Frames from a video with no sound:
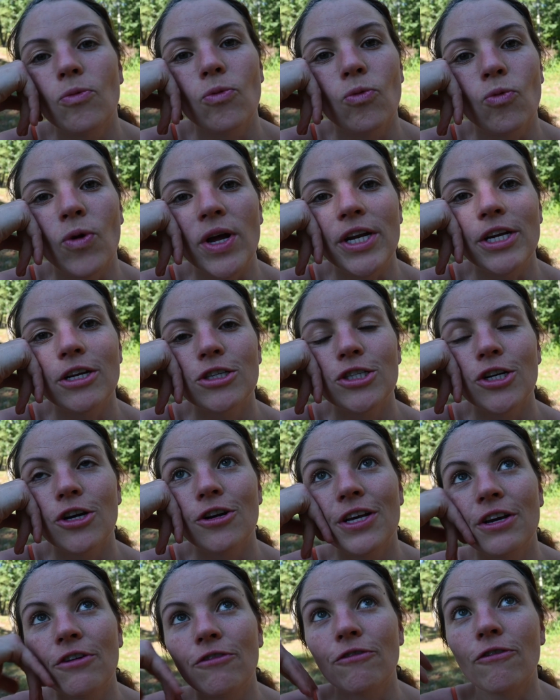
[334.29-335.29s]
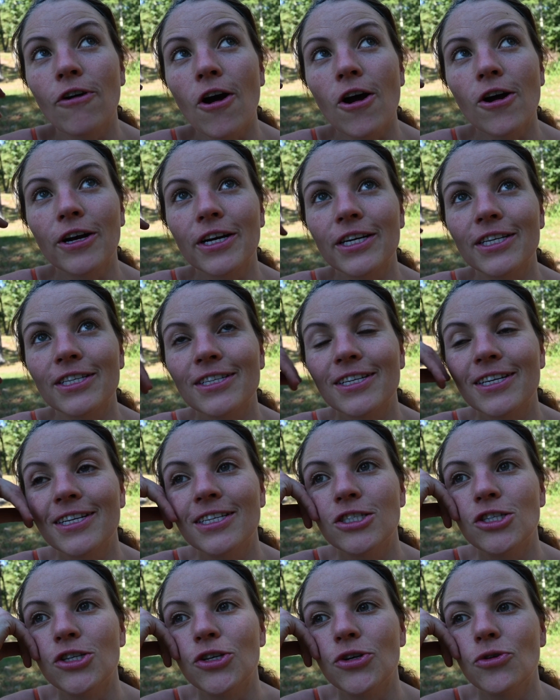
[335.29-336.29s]
When you're turning forest
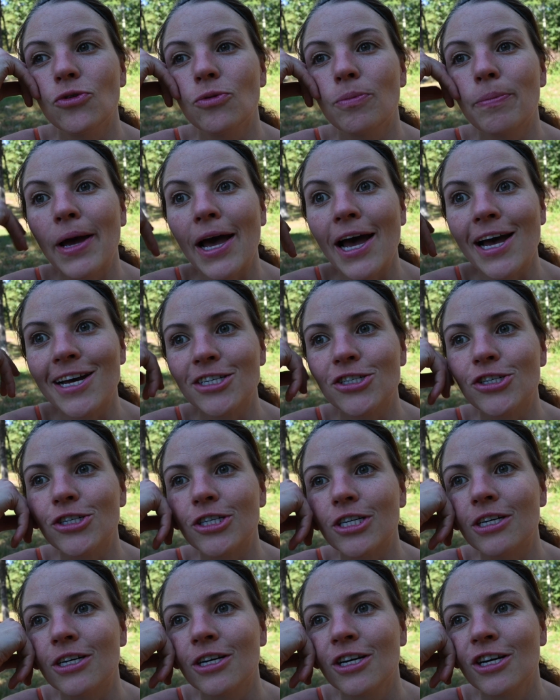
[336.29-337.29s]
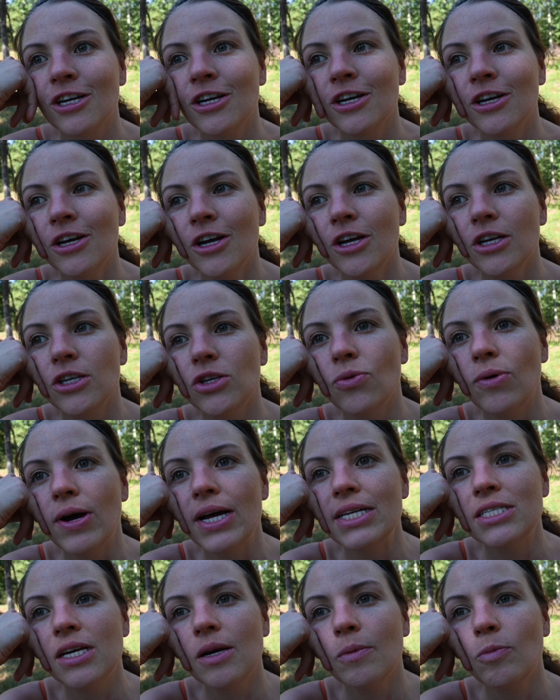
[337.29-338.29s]
into pasture, you
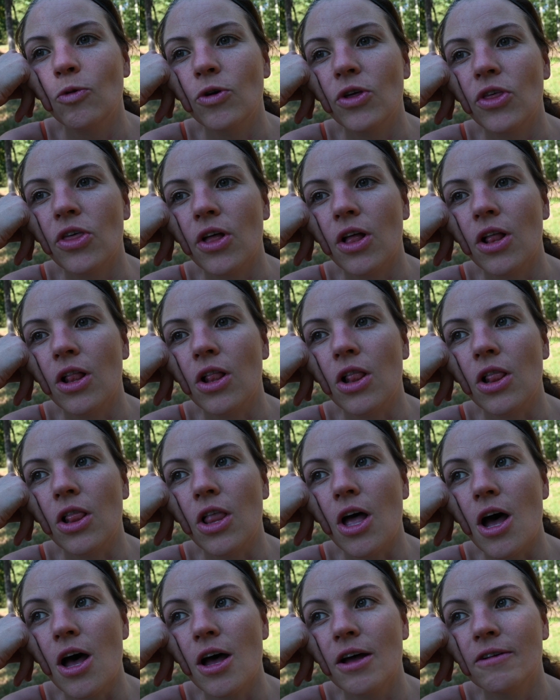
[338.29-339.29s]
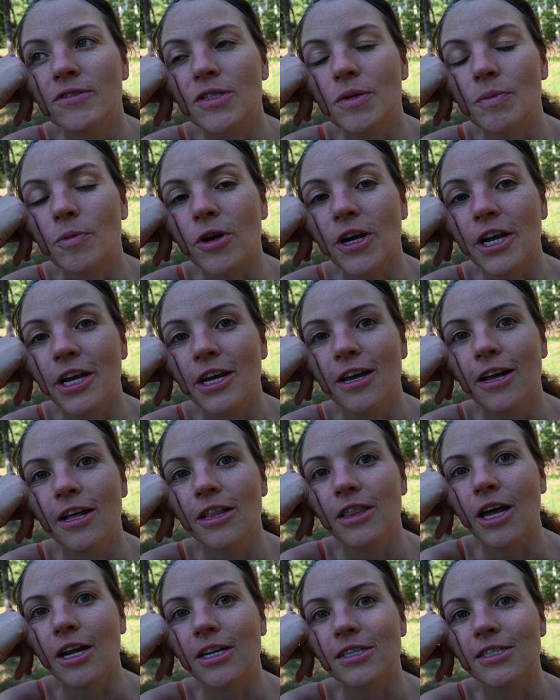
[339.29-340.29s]
end up with a lot of debris, a
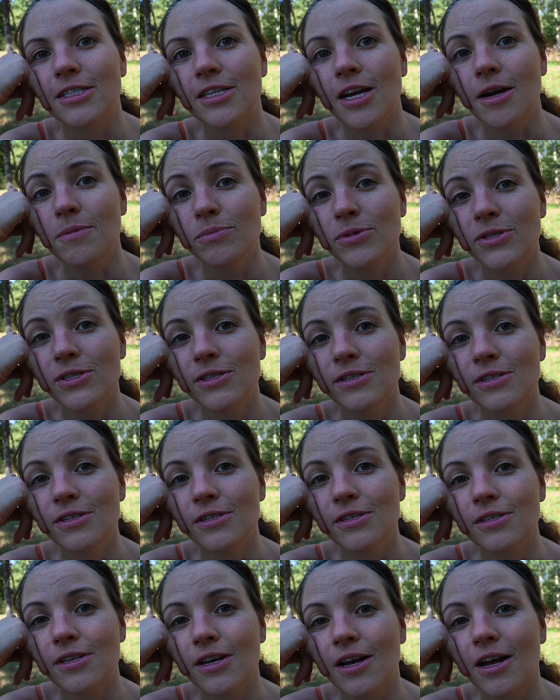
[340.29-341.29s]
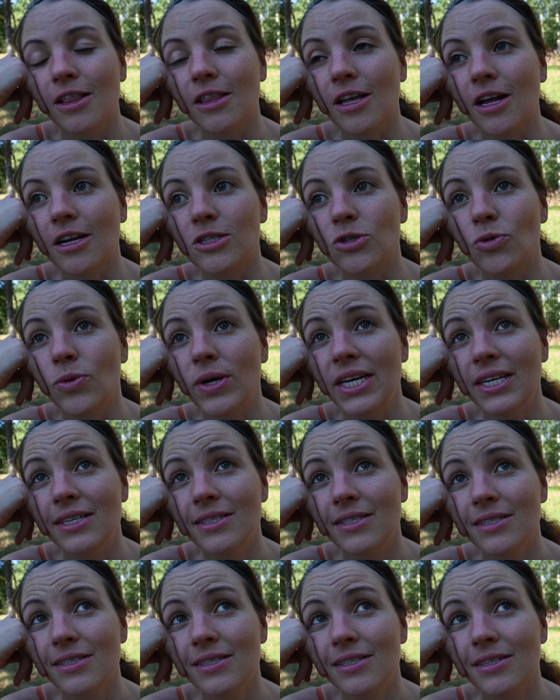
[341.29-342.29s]
lot of stumps, a lot of
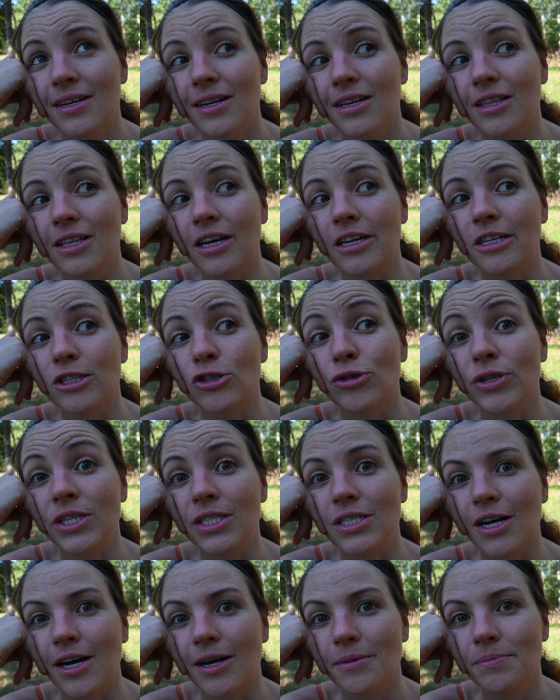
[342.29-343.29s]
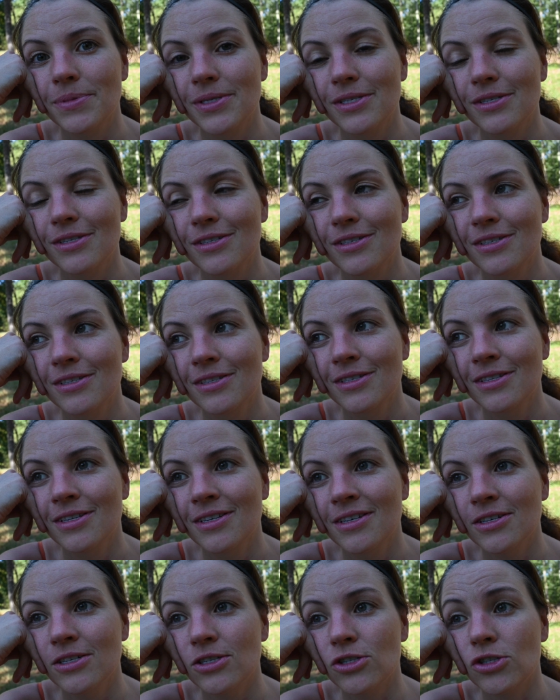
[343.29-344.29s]
twigs, a lot of treetops.
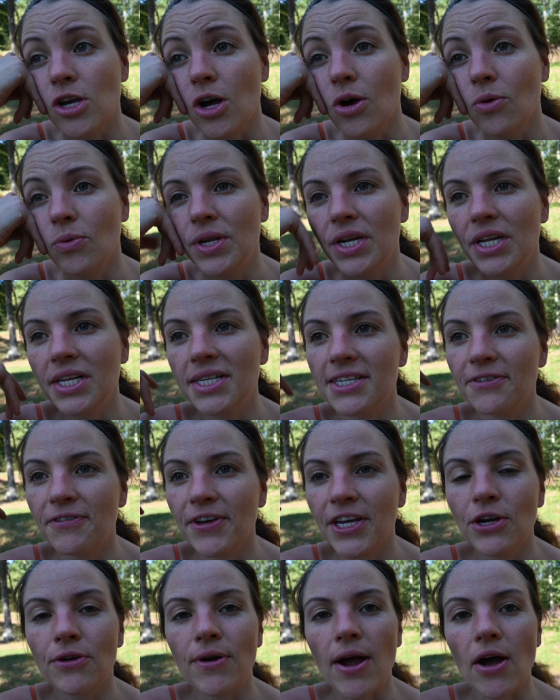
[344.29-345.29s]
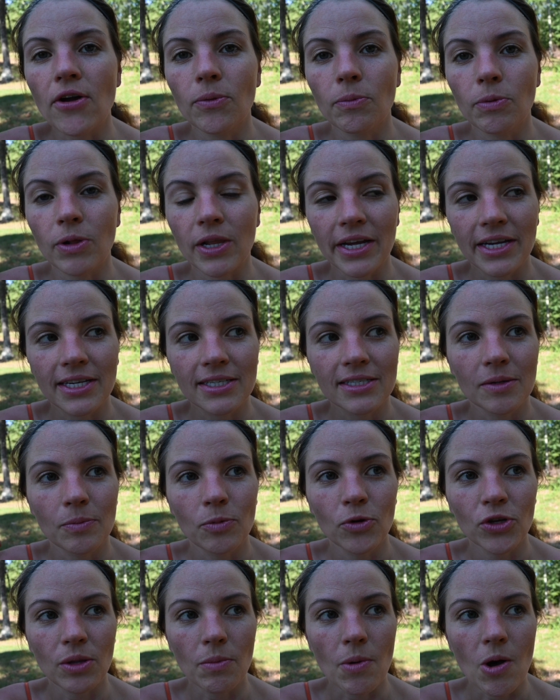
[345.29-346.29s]
So we needed to figure out a place to
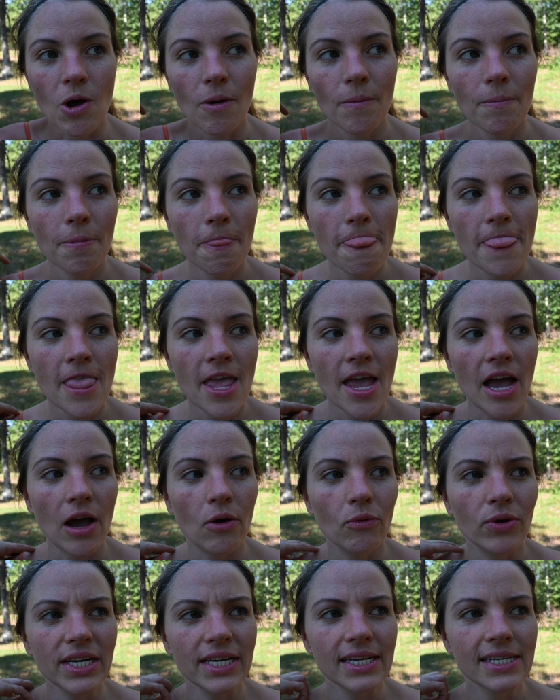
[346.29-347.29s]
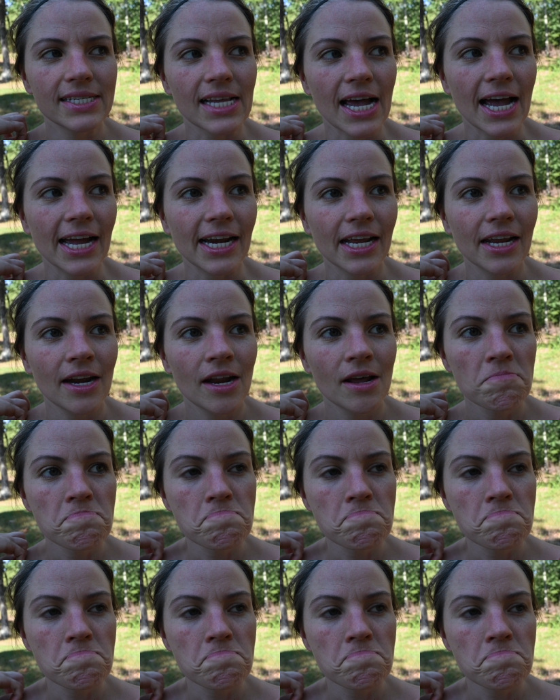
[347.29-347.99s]
put them all. And we decided,